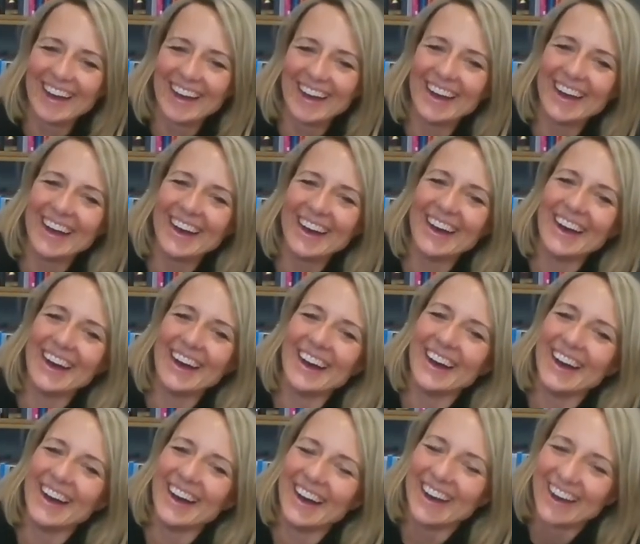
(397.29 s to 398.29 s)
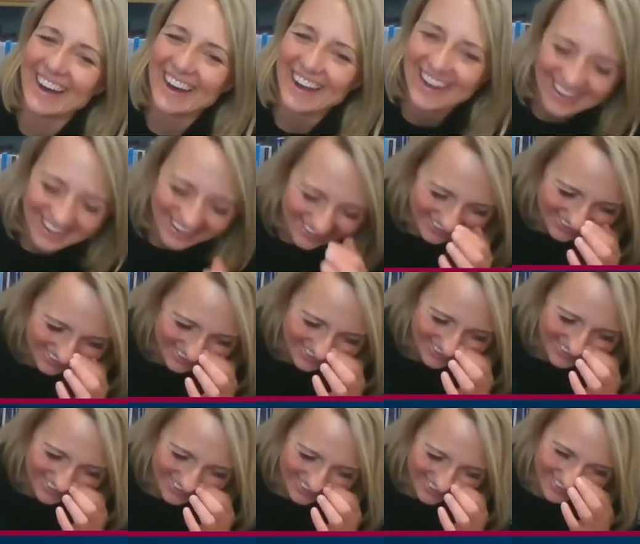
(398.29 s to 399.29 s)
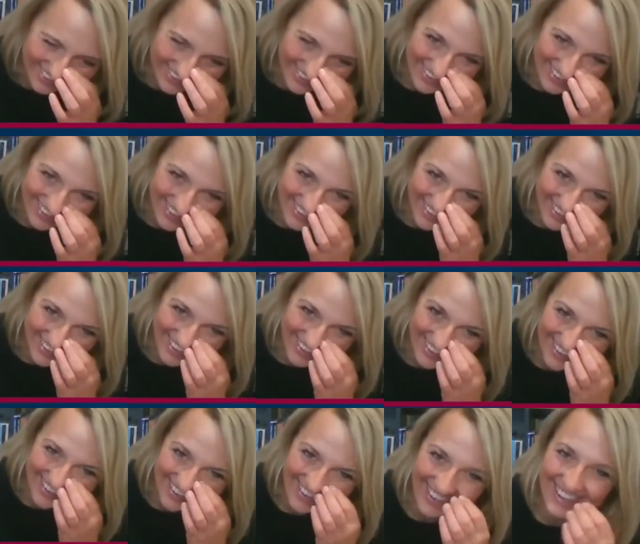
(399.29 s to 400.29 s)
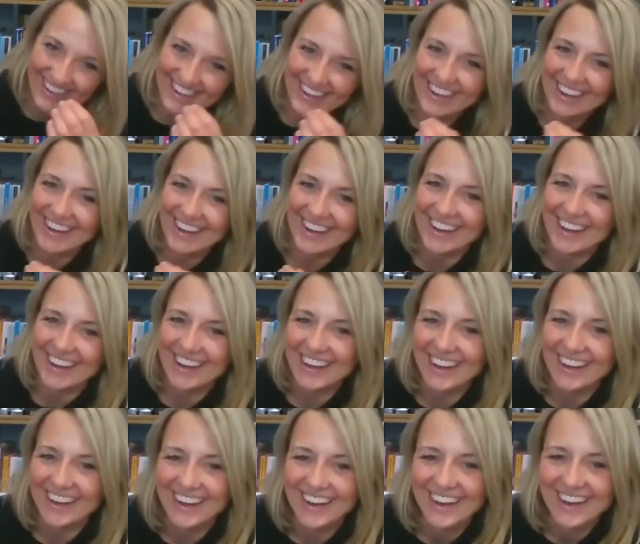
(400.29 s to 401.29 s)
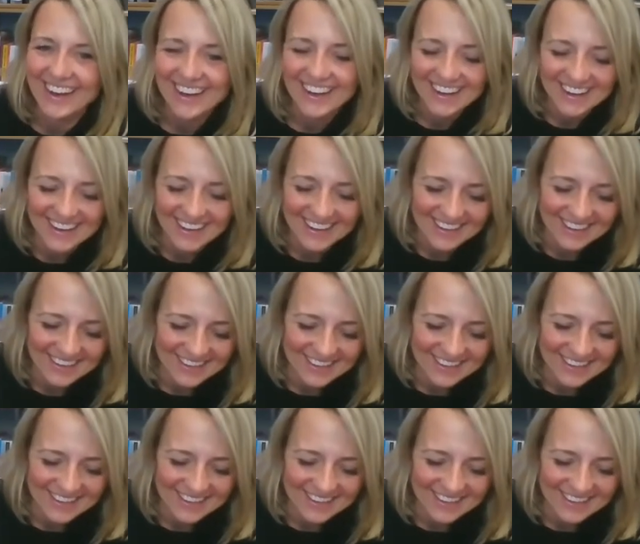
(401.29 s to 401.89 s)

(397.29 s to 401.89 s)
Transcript: (not speaking)